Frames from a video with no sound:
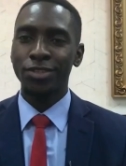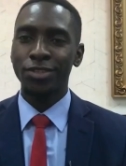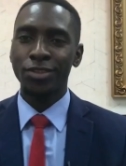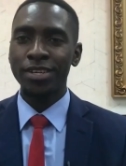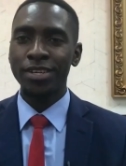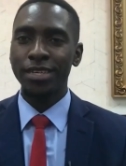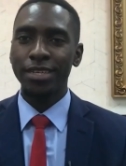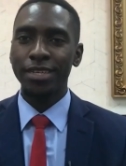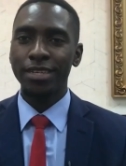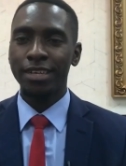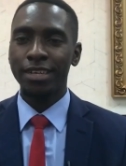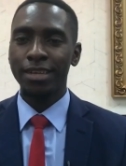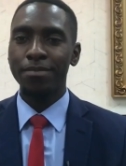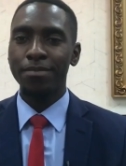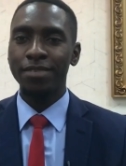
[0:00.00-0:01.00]
The
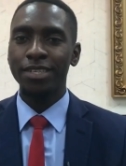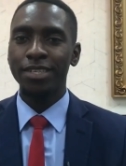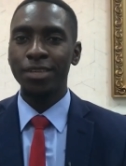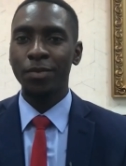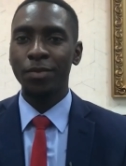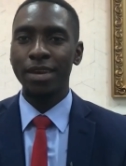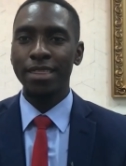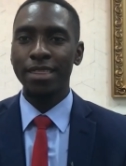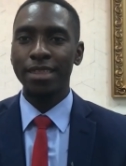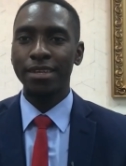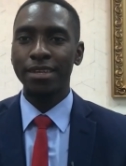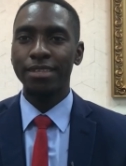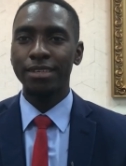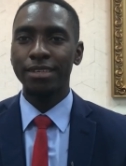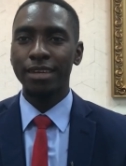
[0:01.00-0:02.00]
story comes in the way
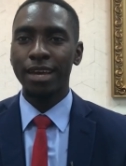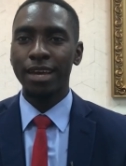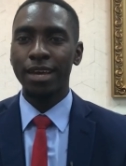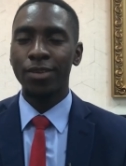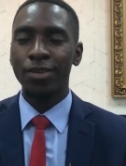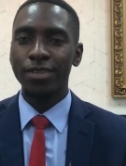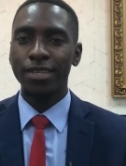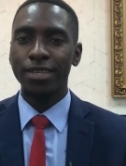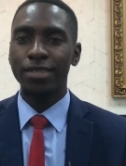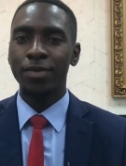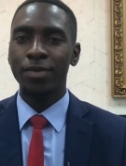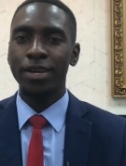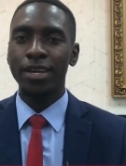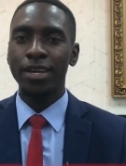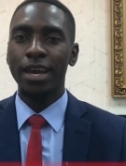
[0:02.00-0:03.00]
that I looked
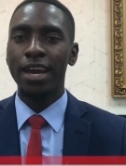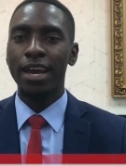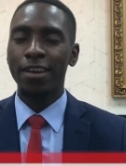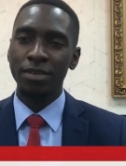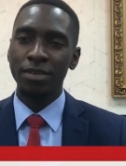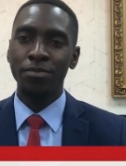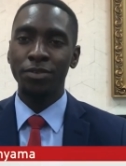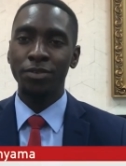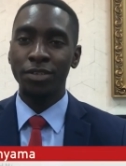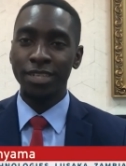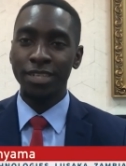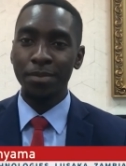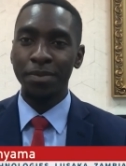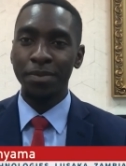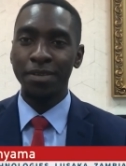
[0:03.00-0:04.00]
at the way I have been
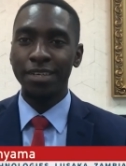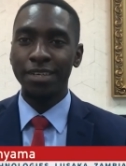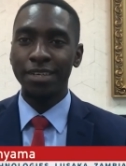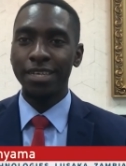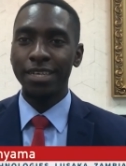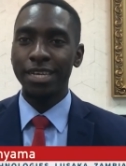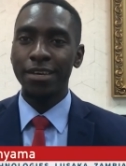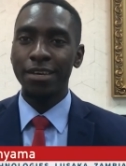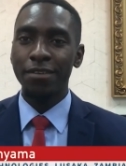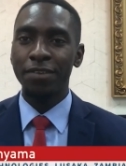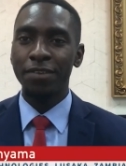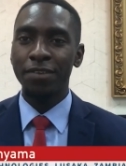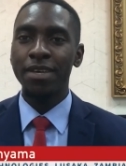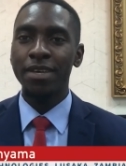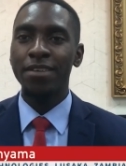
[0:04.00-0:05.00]
brought up in a
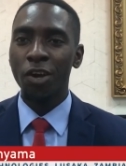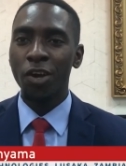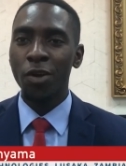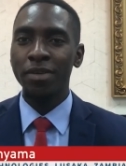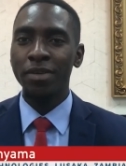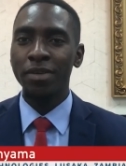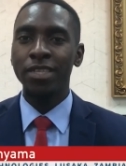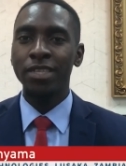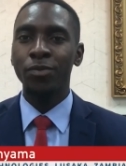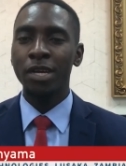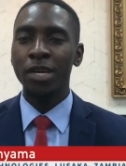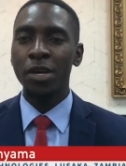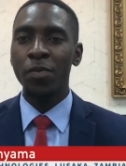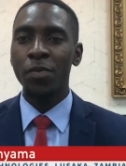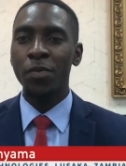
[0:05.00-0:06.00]
farming environment
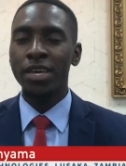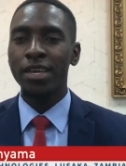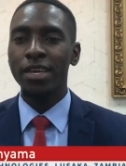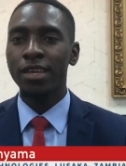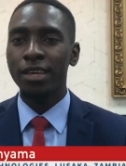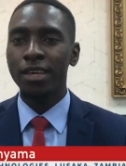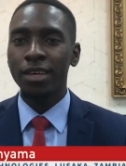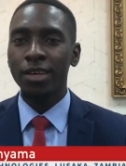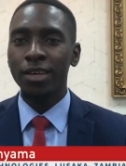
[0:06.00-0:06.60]
where we